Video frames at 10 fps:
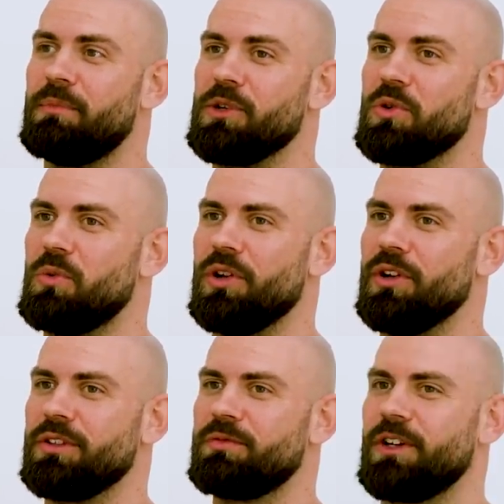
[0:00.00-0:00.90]
but your
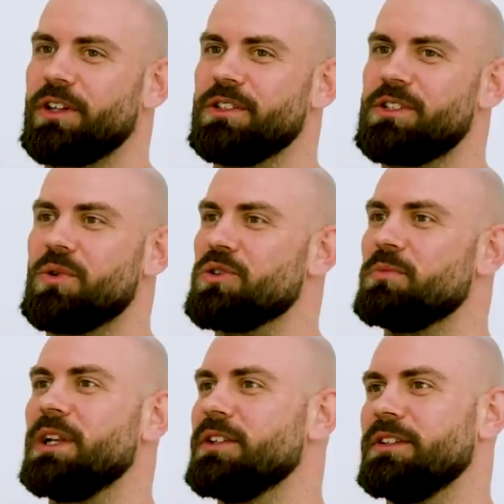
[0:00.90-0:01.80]
worth fucking two
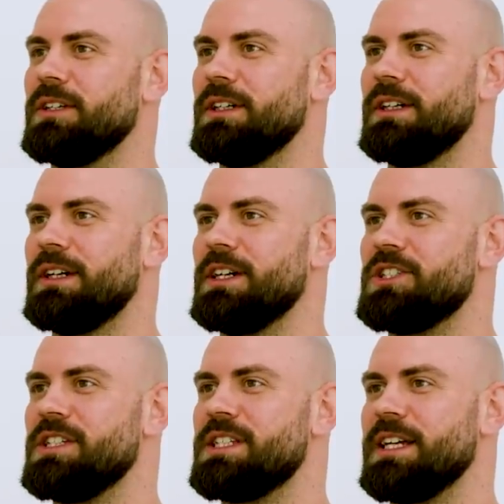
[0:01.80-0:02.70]
hundred million, and
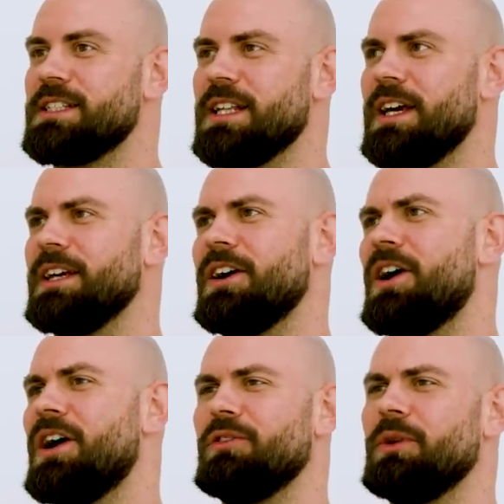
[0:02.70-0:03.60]
she takes like
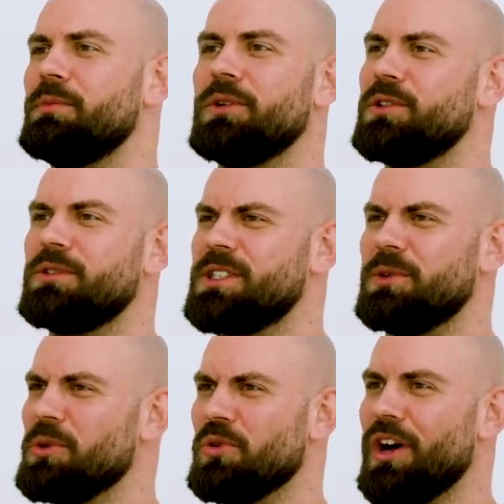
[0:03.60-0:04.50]
half or whatever, still be all